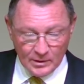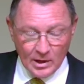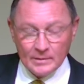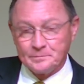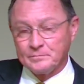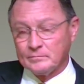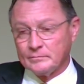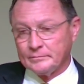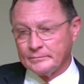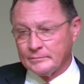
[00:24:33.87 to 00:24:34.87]
got.
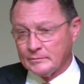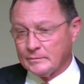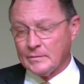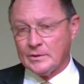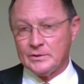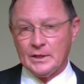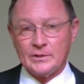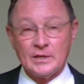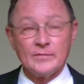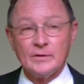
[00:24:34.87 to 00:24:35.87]

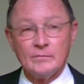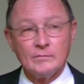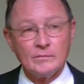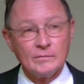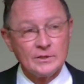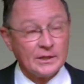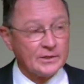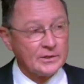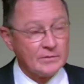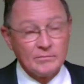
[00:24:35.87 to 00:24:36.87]
Six, seven, six, seventh seven,
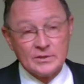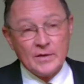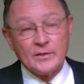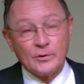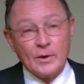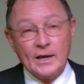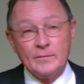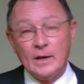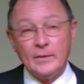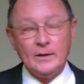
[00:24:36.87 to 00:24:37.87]
sixth, seventh
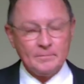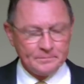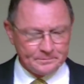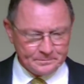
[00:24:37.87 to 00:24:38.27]
grade, maybe.